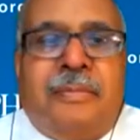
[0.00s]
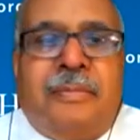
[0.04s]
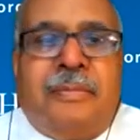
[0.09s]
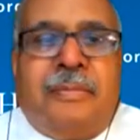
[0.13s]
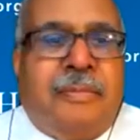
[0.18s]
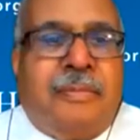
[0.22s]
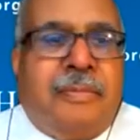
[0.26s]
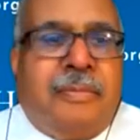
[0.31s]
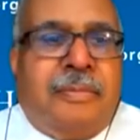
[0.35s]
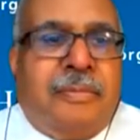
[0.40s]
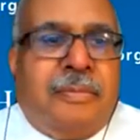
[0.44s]

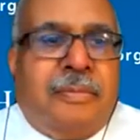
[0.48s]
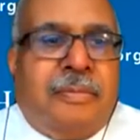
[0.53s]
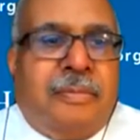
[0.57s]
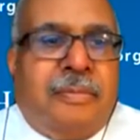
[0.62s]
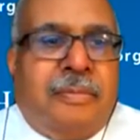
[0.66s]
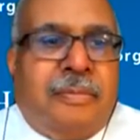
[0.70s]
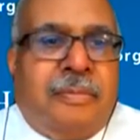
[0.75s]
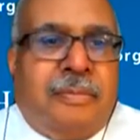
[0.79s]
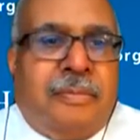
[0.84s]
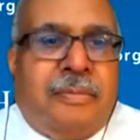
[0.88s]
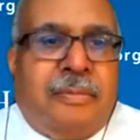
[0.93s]

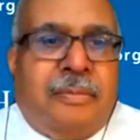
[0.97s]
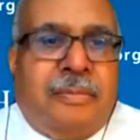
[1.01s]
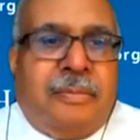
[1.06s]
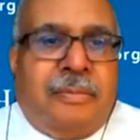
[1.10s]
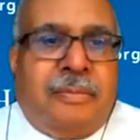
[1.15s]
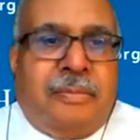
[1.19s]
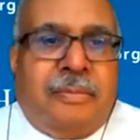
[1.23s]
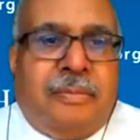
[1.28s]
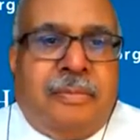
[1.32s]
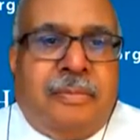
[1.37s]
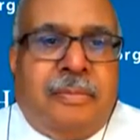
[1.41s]

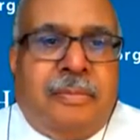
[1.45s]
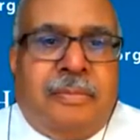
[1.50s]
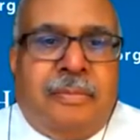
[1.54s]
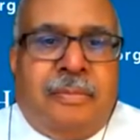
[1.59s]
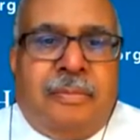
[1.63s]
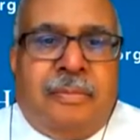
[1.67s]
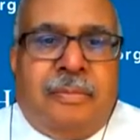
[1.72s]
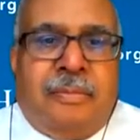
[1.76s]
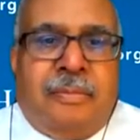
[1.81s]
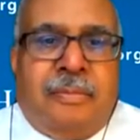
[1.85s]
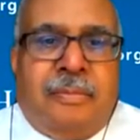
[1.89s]

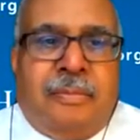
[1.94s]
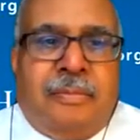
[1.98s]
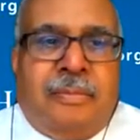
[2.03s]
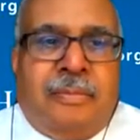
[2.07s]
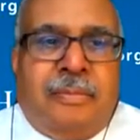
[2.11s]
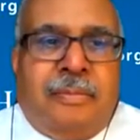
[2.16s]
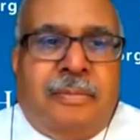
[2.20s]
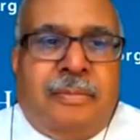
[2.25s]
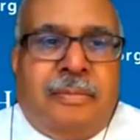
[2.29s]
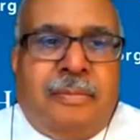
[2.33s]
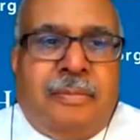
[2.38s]

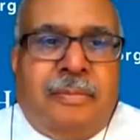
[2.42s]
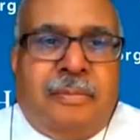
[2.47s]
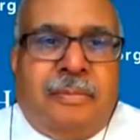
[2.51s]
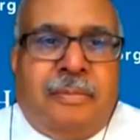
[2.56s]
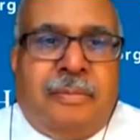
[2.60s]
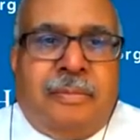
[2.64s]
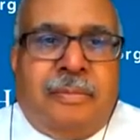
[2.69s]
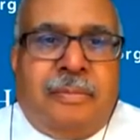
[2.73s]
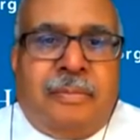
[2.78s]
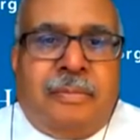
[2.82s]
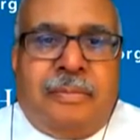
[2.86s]

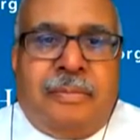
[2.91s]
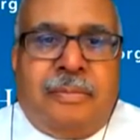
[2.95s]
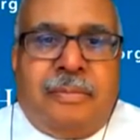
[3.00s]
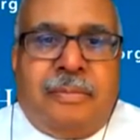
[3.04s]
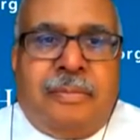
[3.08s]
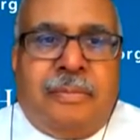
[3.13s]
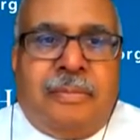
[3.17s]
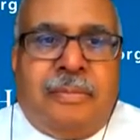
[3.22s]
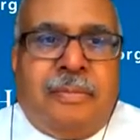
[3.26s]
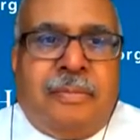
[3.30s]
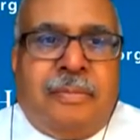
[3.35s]

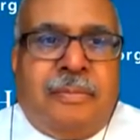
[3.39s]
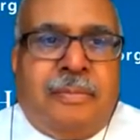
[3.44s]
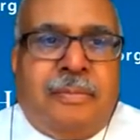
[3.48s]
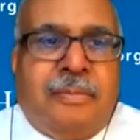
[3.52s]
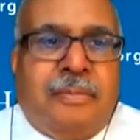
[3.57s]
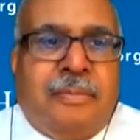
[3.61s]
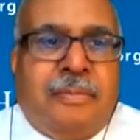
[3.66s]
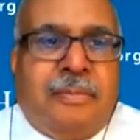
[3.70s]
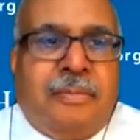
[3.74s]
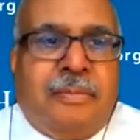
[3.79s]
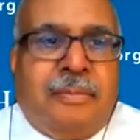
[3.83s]

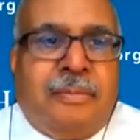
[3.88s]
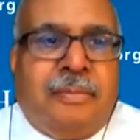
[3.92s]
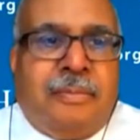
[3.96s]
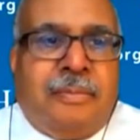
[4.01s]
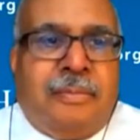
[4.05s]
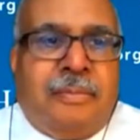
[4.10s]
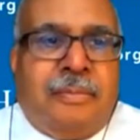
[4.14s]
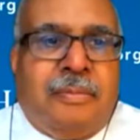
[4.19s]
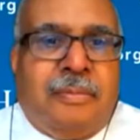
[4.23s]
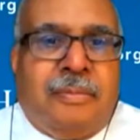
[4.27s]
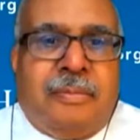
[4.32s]

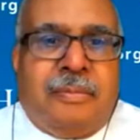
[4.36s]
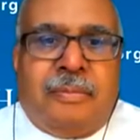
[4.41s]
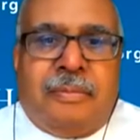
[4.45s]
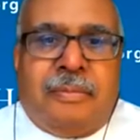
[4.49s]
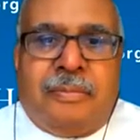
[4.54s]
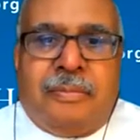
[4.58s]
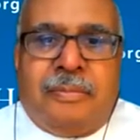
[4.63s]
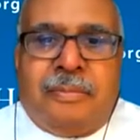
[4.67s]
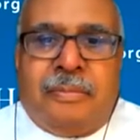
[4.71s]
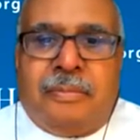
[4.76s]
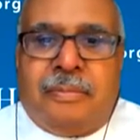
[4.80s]

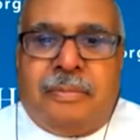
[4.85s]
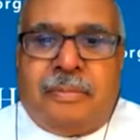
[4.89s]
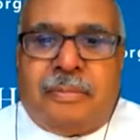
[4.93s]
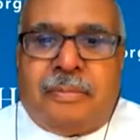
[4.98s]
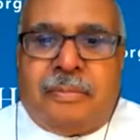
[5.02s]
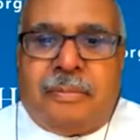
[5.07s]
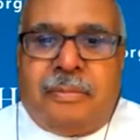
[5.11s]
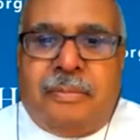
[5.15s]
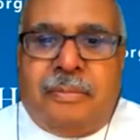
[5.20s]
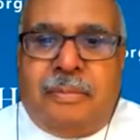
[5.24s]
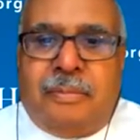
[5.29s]

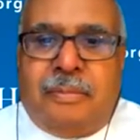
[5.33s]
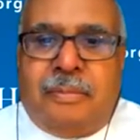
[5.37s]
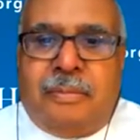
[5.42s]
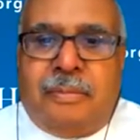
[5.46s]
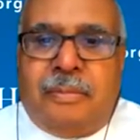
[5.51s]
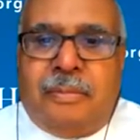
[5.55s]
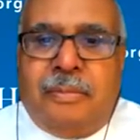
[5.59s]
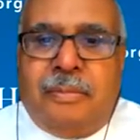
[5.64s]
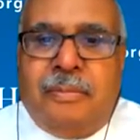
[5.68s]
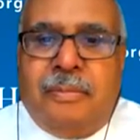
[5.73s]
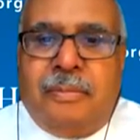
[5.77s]

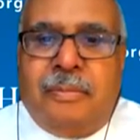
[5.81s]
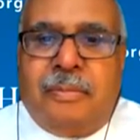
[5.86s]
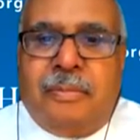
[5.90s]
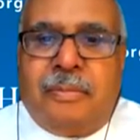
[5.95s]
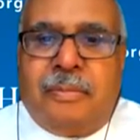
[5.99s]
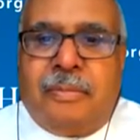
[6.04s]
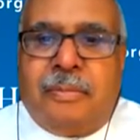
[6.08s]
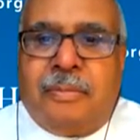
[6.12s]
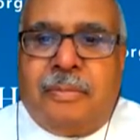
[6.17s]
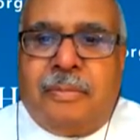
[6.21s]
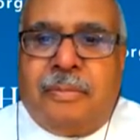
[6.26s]

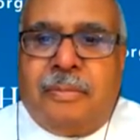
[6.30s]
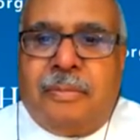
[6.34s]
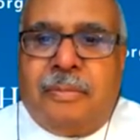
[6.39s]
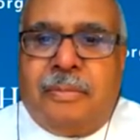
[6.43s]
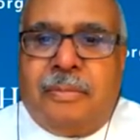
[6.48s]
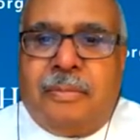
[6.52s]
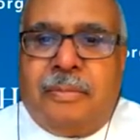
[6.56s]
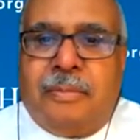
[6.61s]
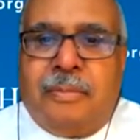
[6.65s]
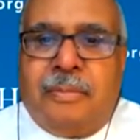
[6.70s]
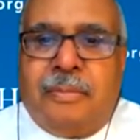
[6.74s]

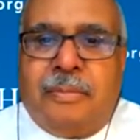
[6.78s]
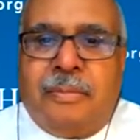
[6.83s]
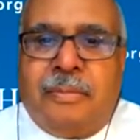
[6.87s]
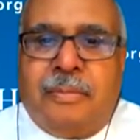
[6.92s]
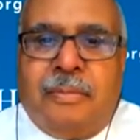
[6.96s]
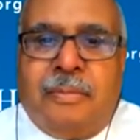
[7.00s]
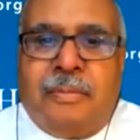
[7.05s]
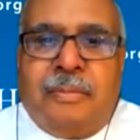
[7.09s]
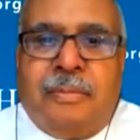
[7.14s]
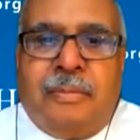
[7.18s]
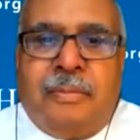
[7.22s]

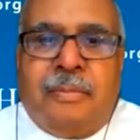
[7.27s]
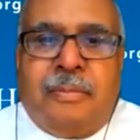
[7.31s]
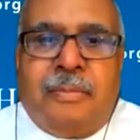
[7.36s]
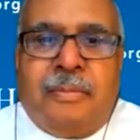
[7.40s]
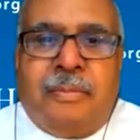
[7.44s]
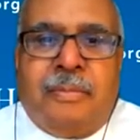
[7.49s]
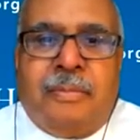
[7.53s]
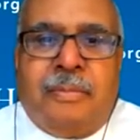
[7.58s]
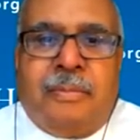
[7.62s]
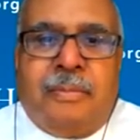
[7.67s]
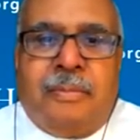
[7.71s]

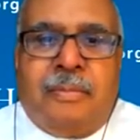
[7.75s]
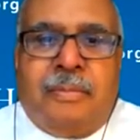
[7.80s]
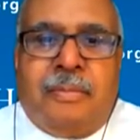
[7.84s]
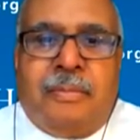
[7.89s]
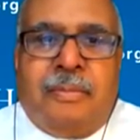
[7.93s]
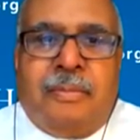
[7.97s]
No words are spoken by the person on screen.